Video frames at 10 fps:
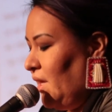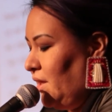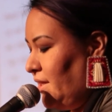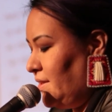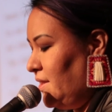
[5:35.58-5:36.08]

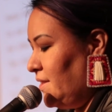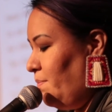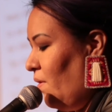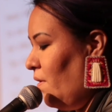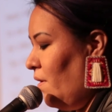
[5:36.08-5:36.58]
this
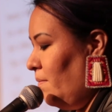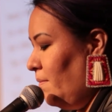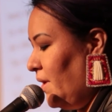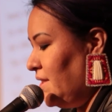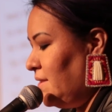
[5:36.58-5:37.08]
poem,
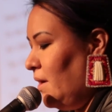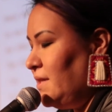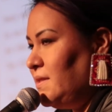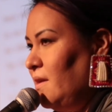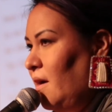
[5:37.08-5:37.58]

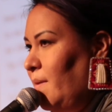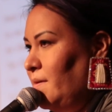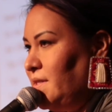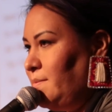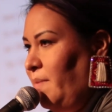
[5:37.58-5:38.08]
it's not
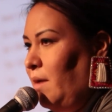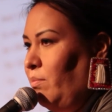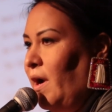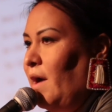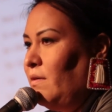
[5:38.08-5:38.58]
about just being
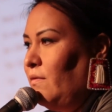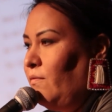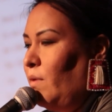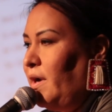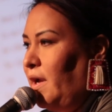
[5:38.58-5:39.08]
proud
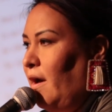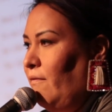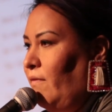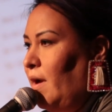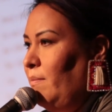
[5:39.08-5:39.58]
of where you
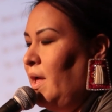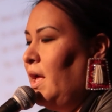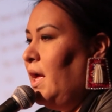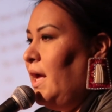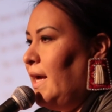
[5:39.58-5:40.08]
come from.
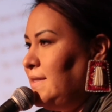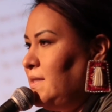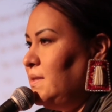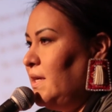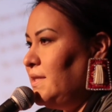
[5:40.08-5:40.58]
It's